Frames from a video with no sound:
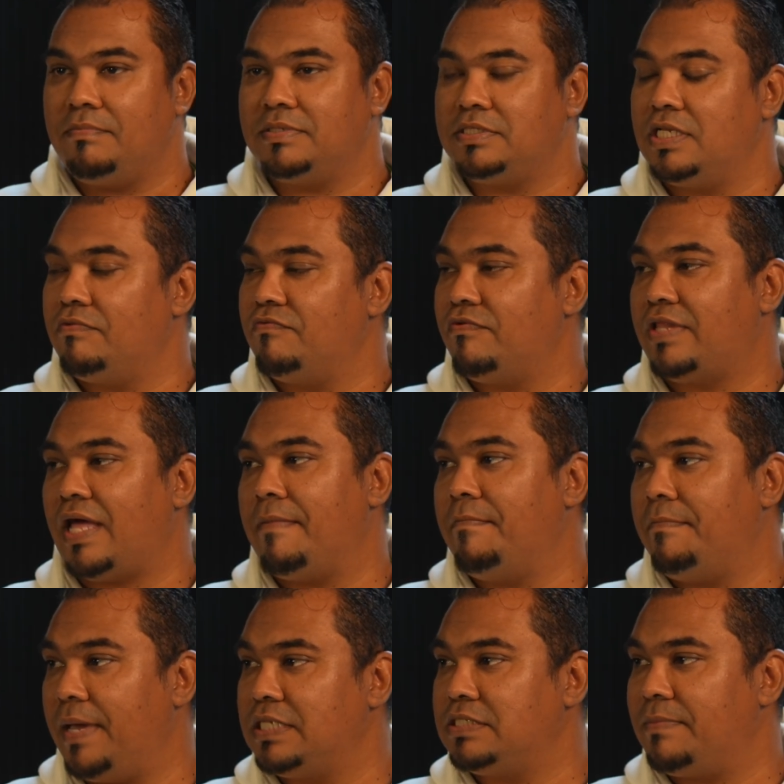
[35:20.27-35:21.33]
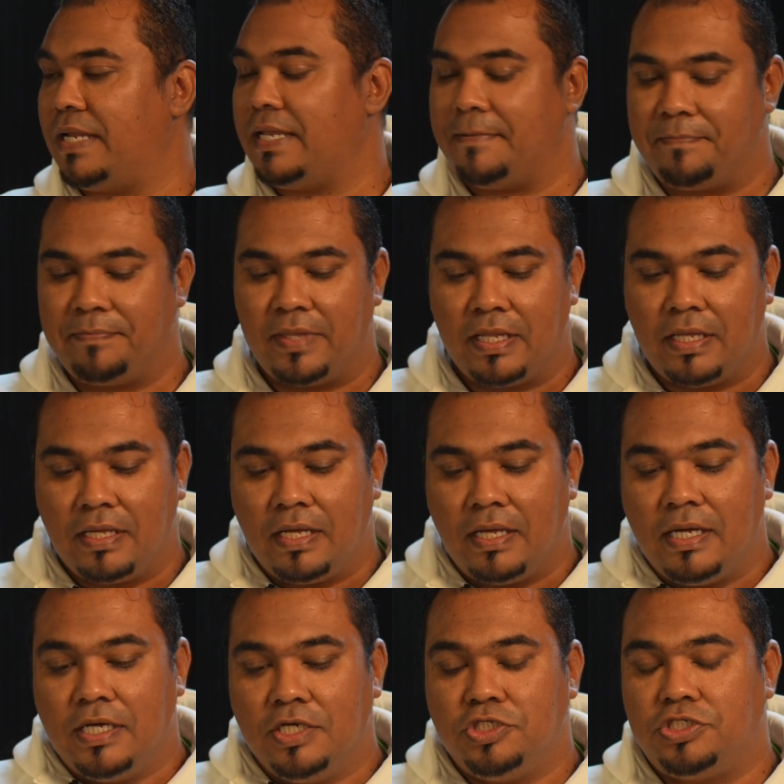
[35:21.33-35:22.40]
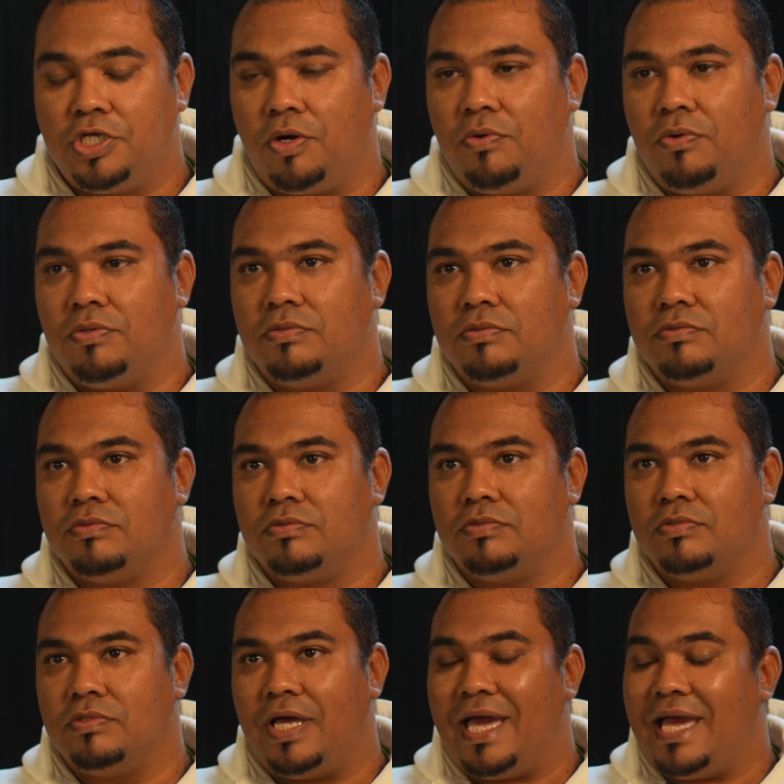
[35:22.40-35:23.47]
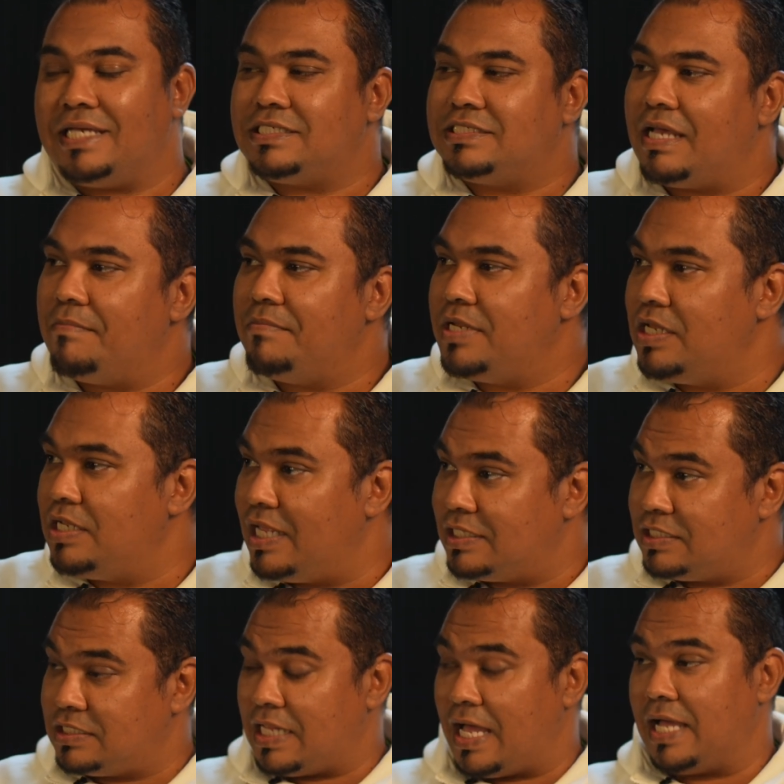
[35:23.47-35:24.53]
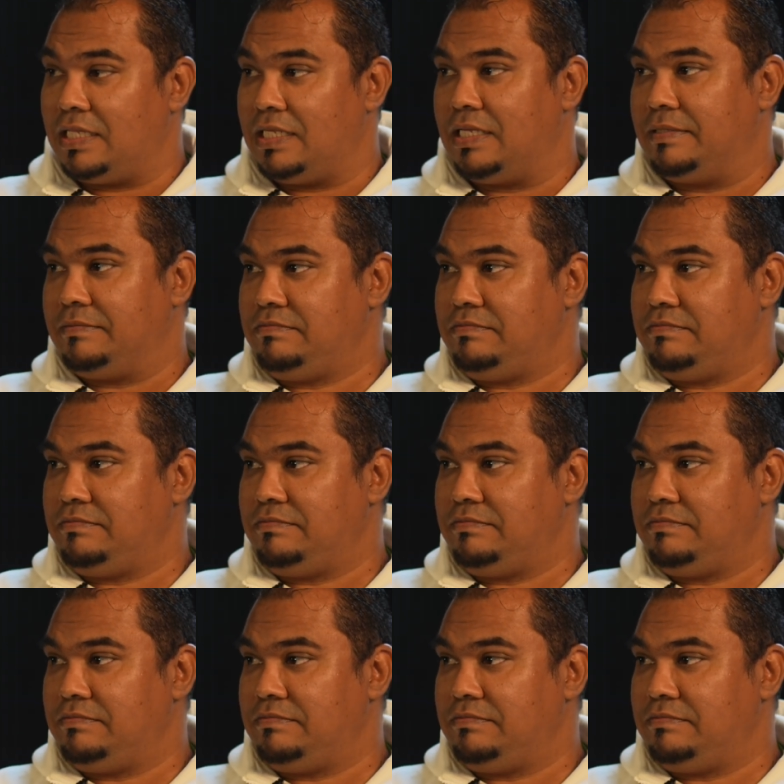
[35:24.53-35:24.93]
90% of the time, bank's money. So, as somebody that's starting,